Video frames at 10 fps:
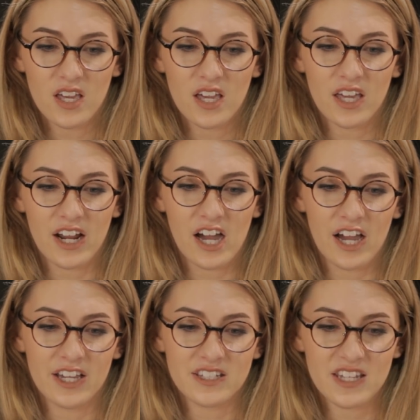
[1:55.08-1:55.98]
And
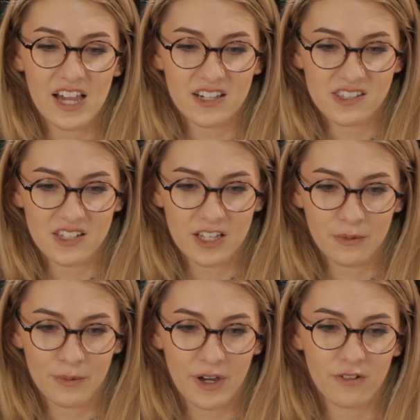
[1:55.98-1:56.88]
I had texted
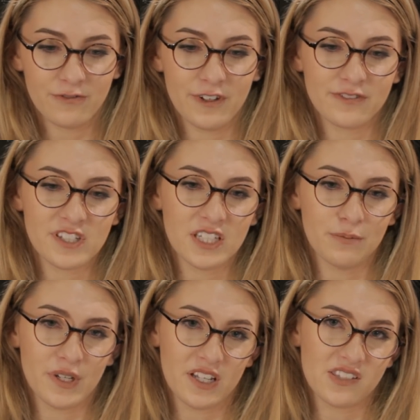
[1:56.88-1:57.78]
him about
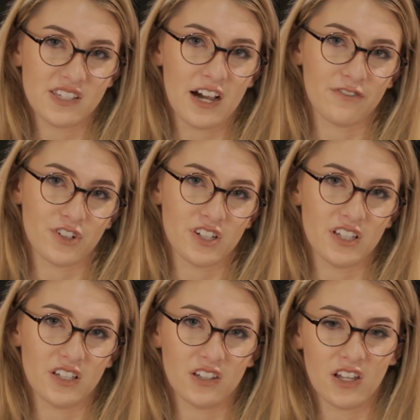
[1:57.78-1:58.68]
15 minutes after
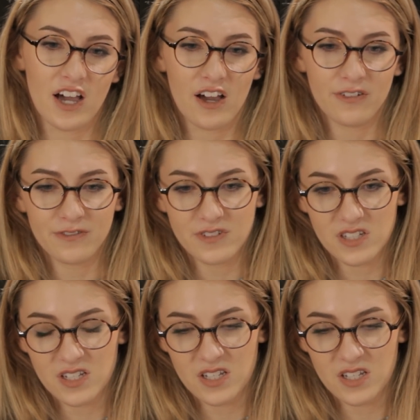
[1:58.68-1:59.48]
he had left,